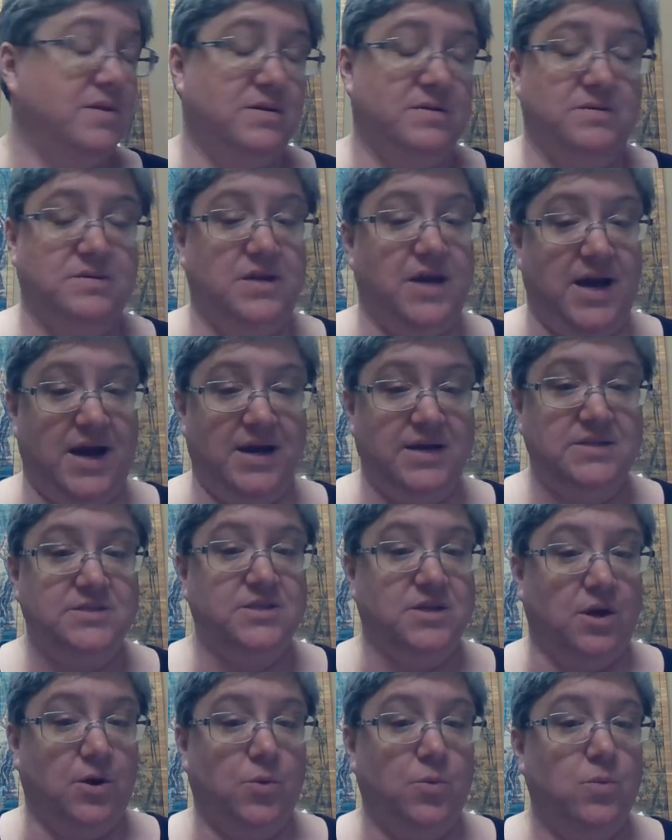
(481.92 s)
yeah,
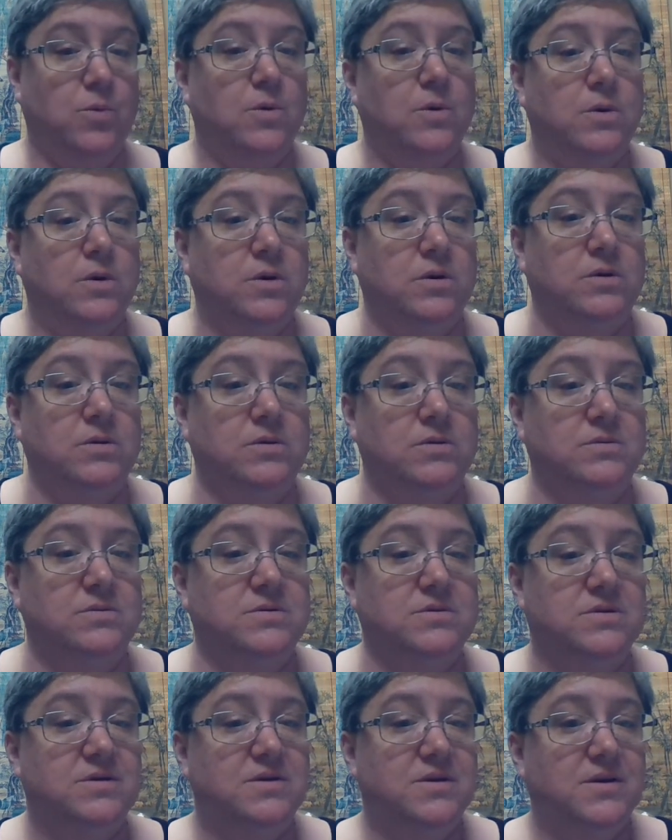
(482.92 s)
so.
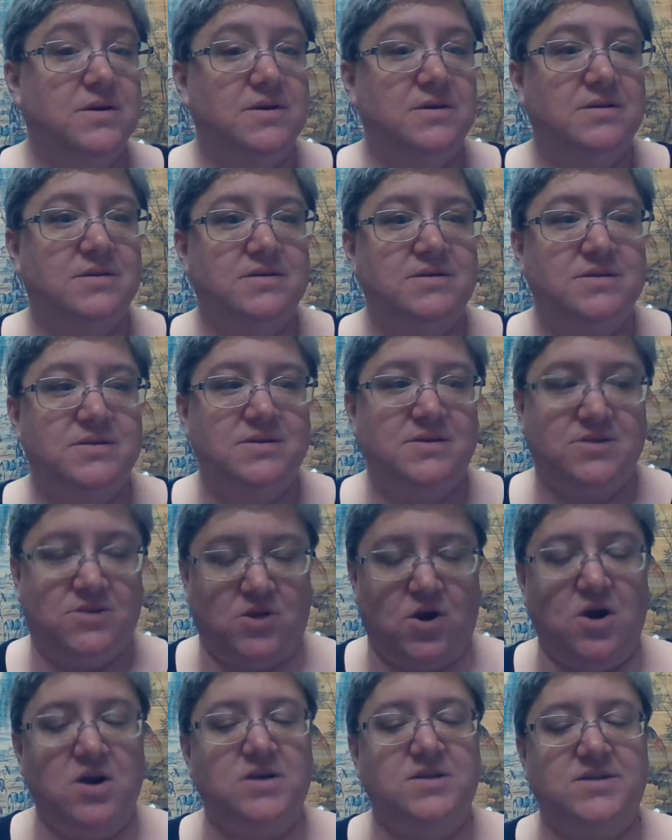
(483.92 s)

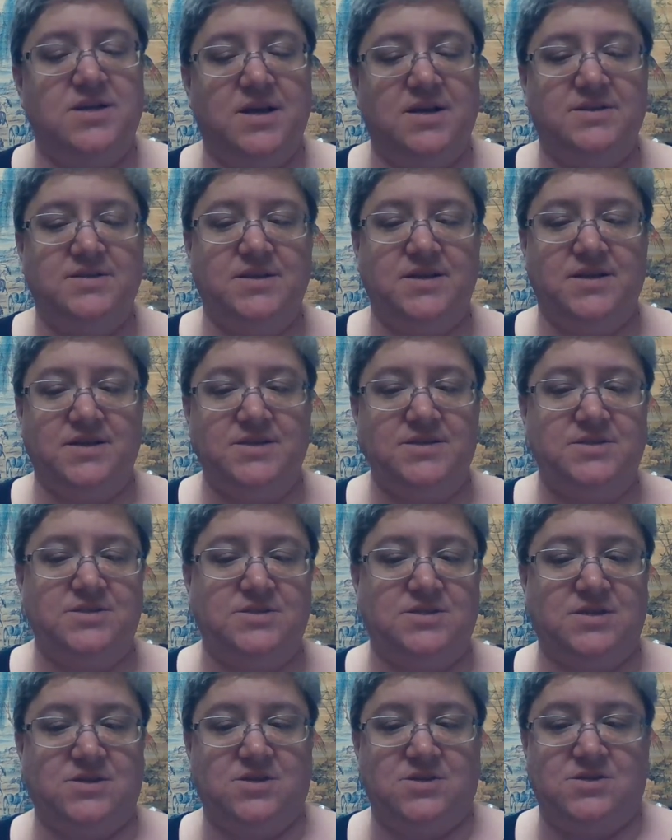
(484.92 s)
Sartre says this,
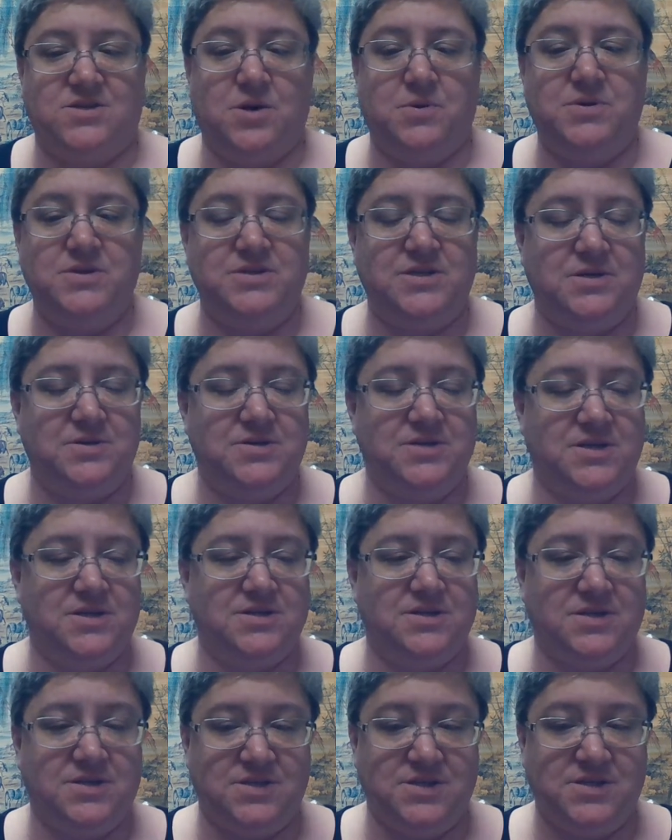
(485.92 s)
so-and-so
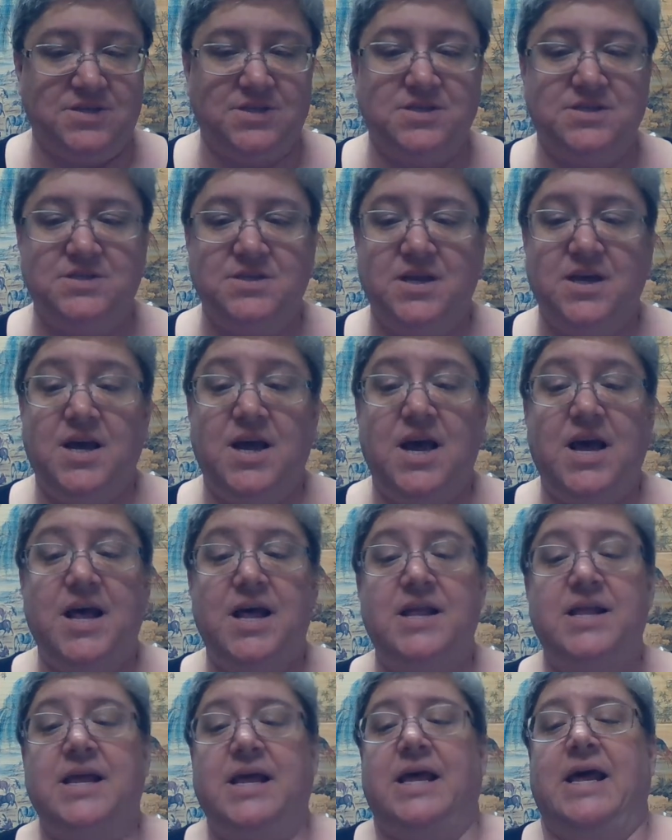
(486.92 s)
says this.
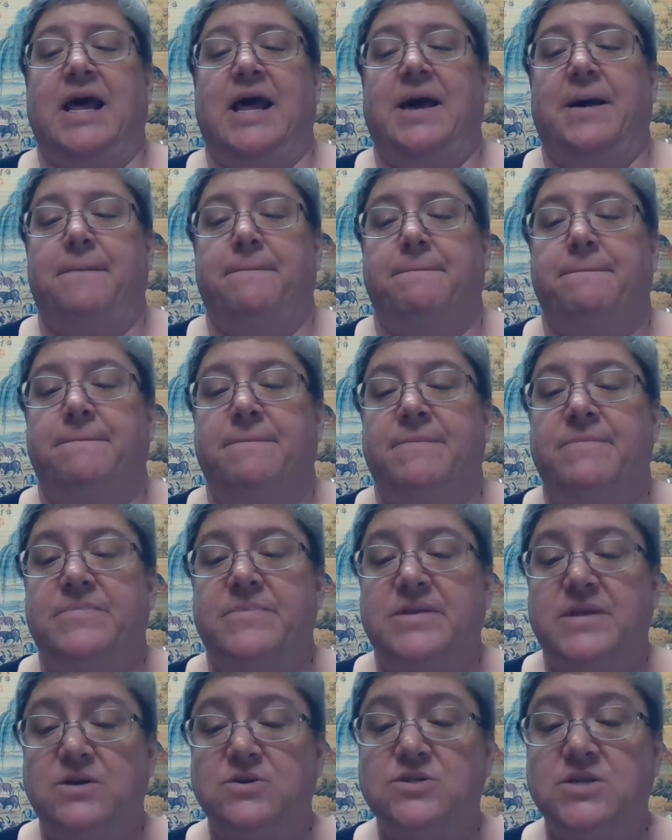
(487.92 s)

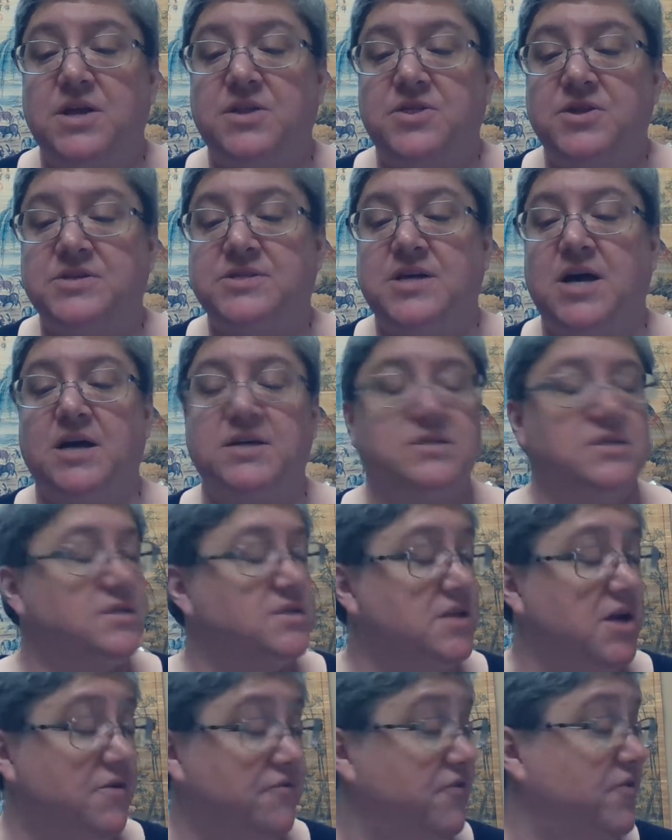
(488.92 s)
They're synthesizing
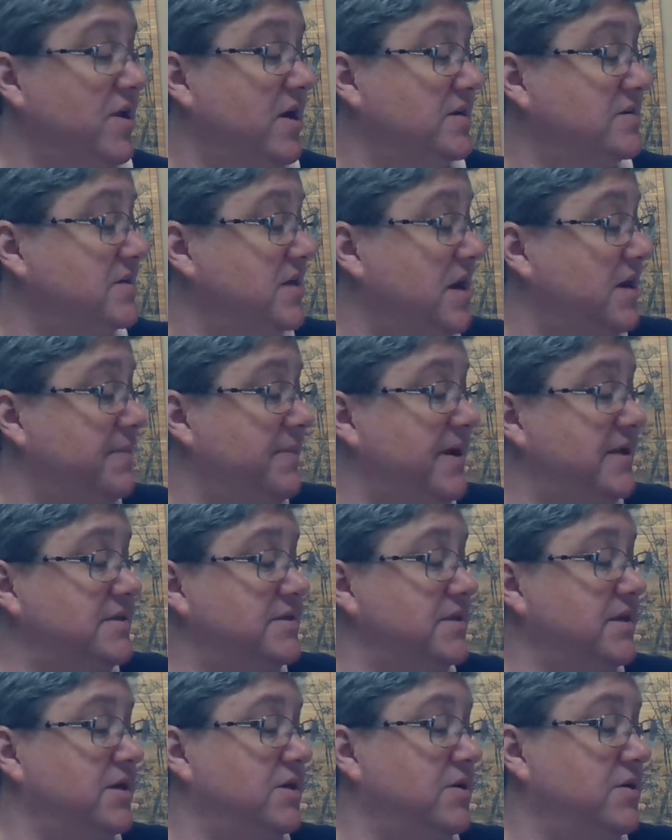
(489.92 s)
stuff, and that's not a bad
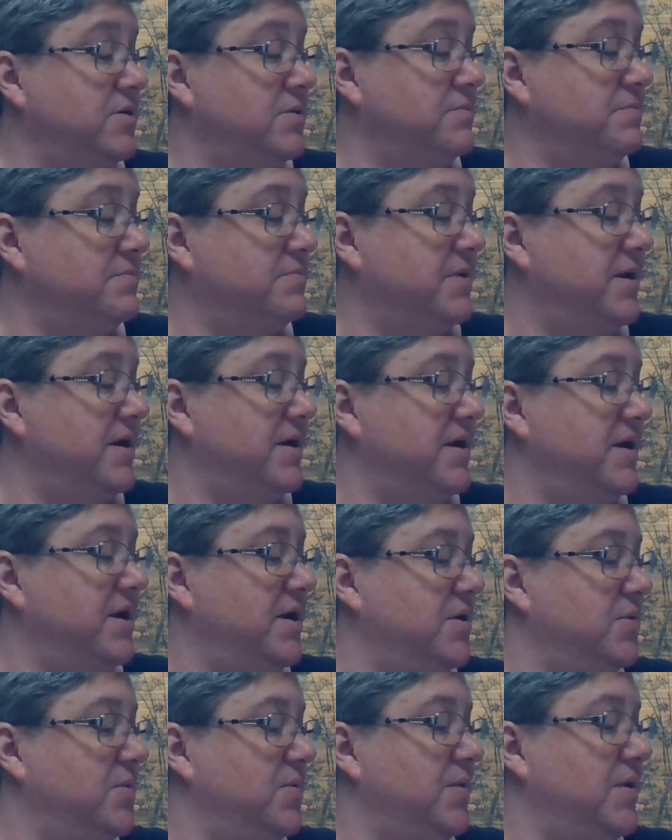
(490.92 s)
skill, but
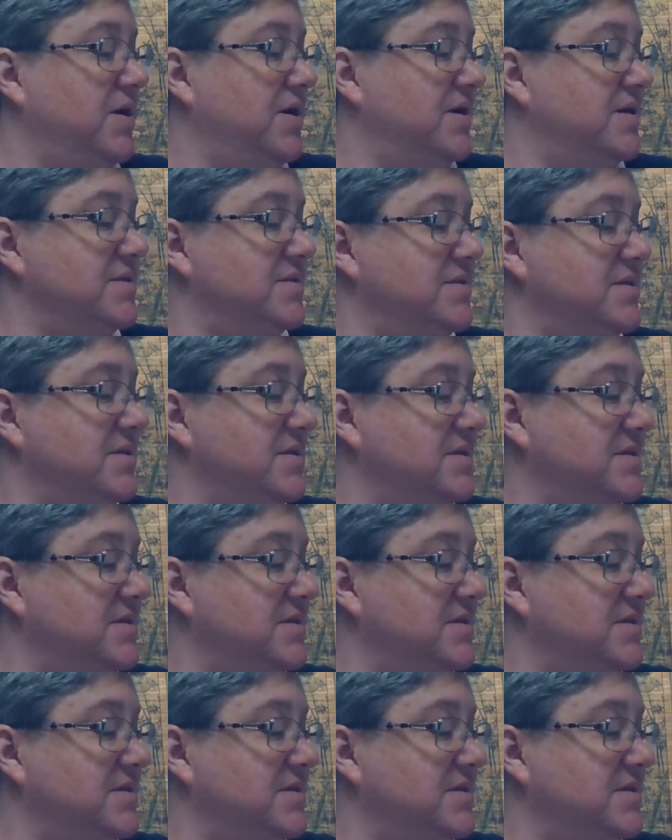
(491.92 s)
it was,